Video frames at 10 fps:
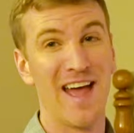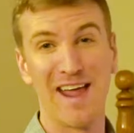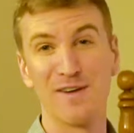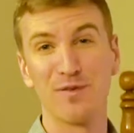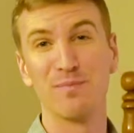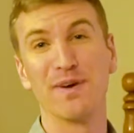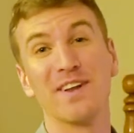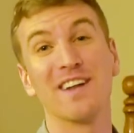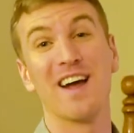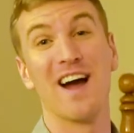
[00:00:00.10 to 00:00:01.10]
Hey
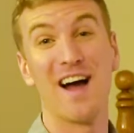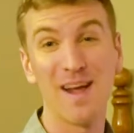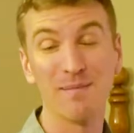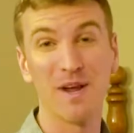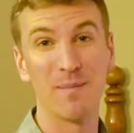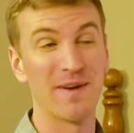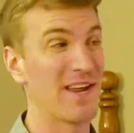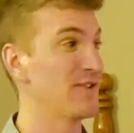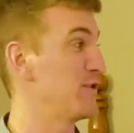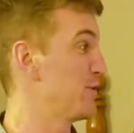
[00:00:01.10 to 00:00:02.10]
everybody, I'm coming
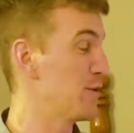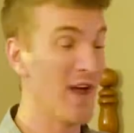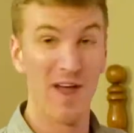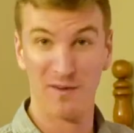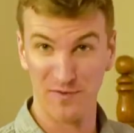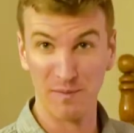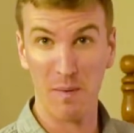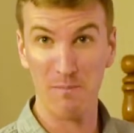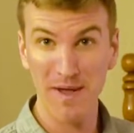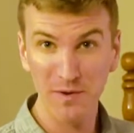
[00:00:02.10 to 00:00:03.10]
at you from
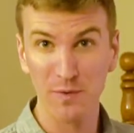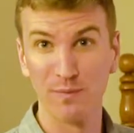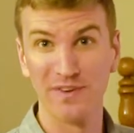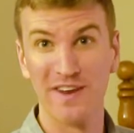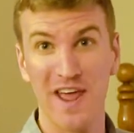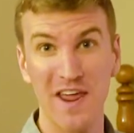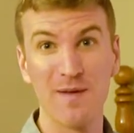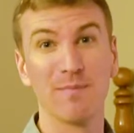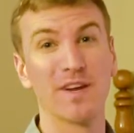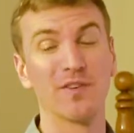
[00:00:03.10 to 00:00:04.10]
a bedroom
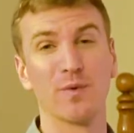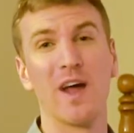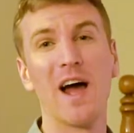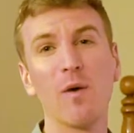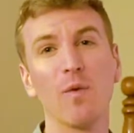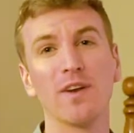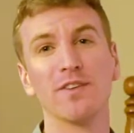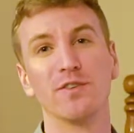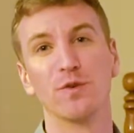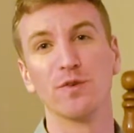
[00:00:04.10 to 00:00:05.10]
today because what I want
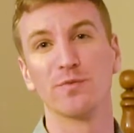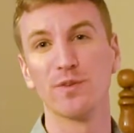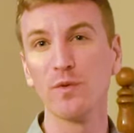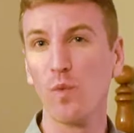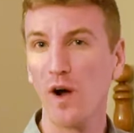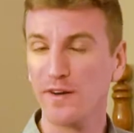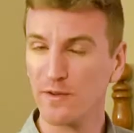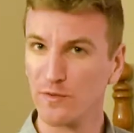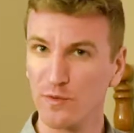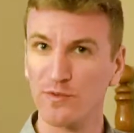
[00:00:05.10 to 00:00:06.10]
to do is really walk
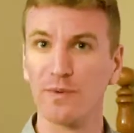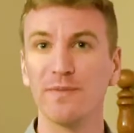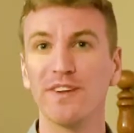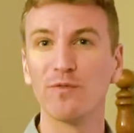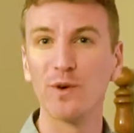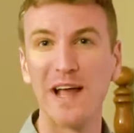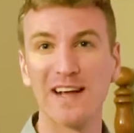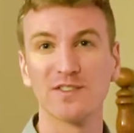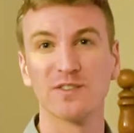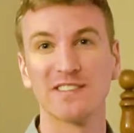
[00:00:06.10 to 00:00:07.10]
you through some different
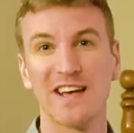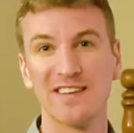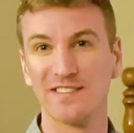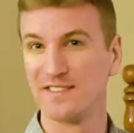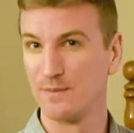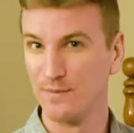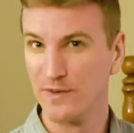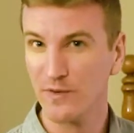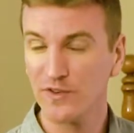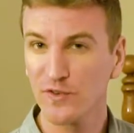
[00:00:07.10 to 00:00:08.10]
exercises, some
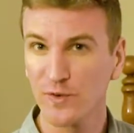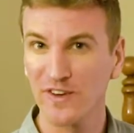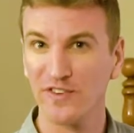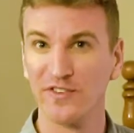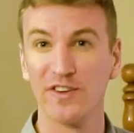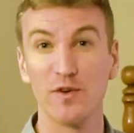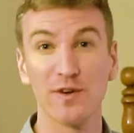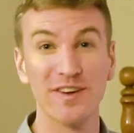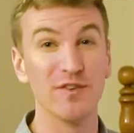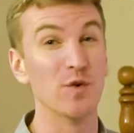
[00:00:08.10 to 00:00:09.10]
different stretches that you
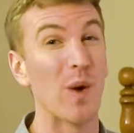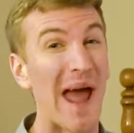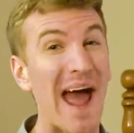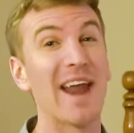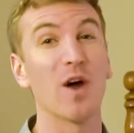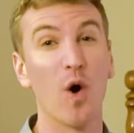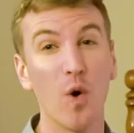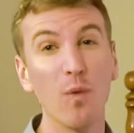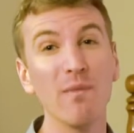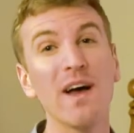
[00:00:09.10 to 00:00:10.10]
can do at
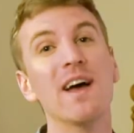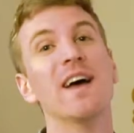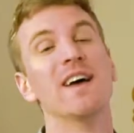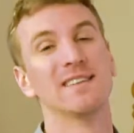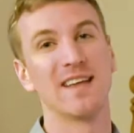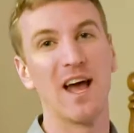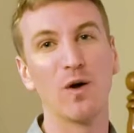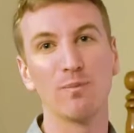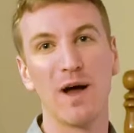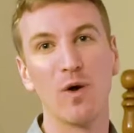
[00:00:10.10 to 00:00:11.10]
home to
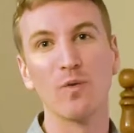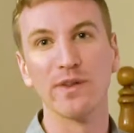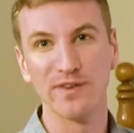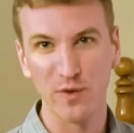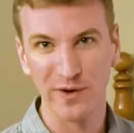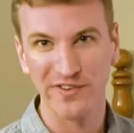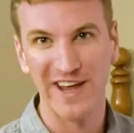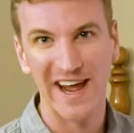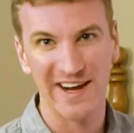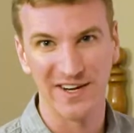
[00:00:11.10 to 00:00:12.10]
help out with your
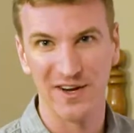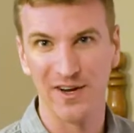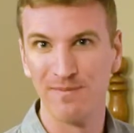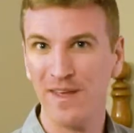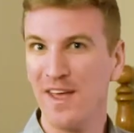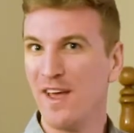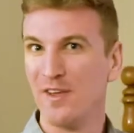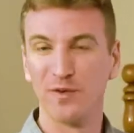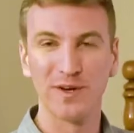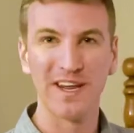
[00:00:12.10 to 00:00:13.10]
sciatica.
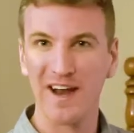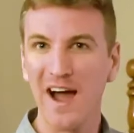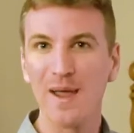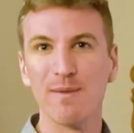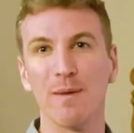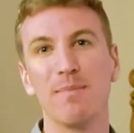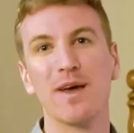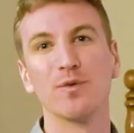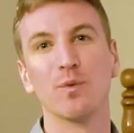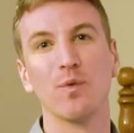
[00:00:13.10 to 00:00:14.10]
So again, I am in a
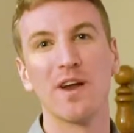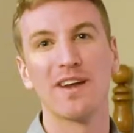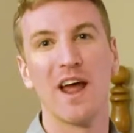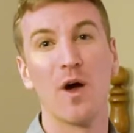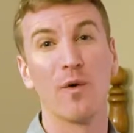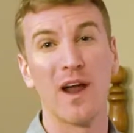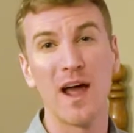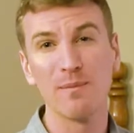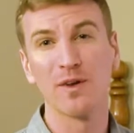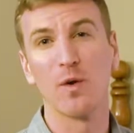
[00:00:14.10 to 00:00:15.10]
bedroom right now and
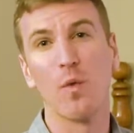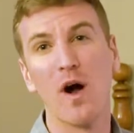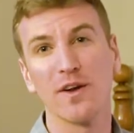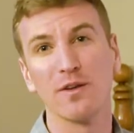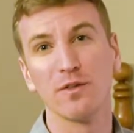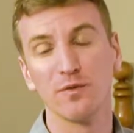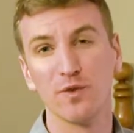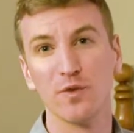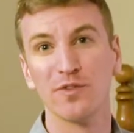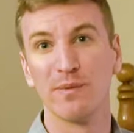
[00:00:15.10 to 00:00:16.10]
I'm gonna walk you
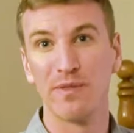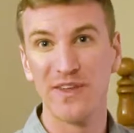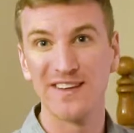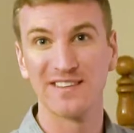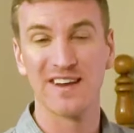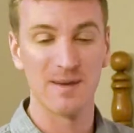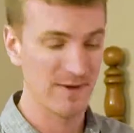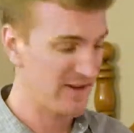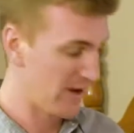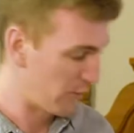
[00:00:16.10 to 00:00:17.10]
through some things that can
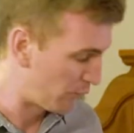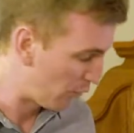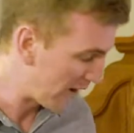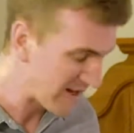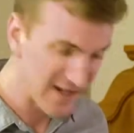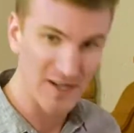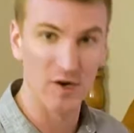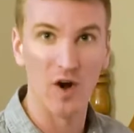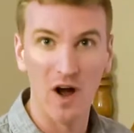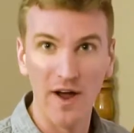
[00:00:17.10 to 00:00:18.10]
be done right
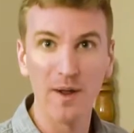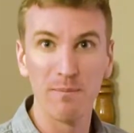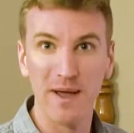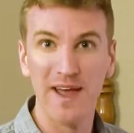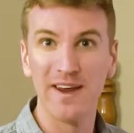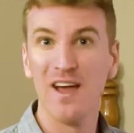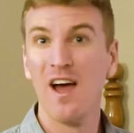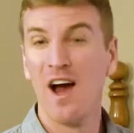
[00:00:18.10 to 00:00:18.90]
here on a bed,